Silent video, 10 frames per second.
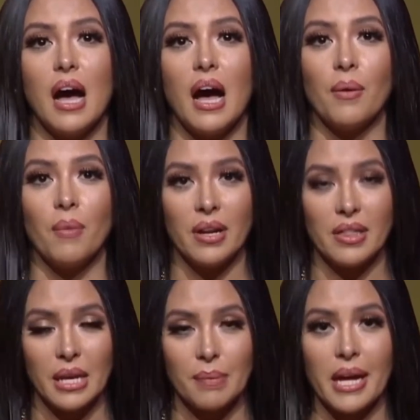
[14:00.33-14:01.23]
I want to
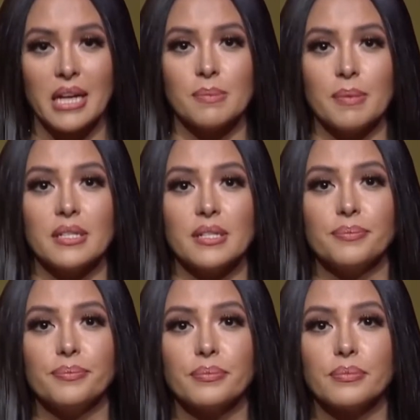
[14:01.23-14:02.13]
thank my husband.
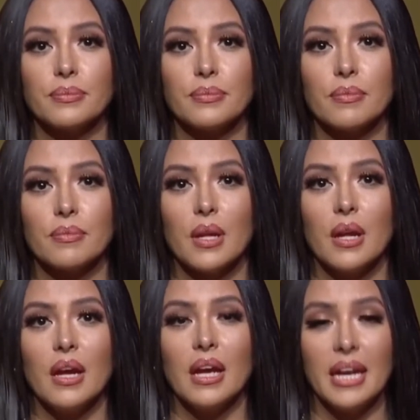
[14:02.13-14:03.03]

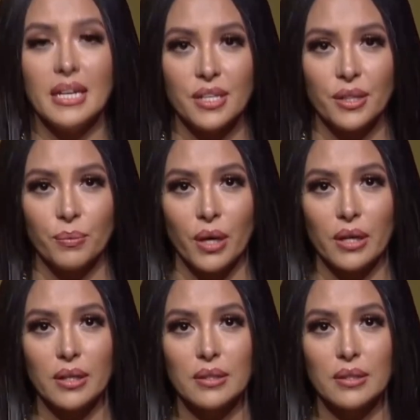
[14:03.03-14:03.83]
He did the work.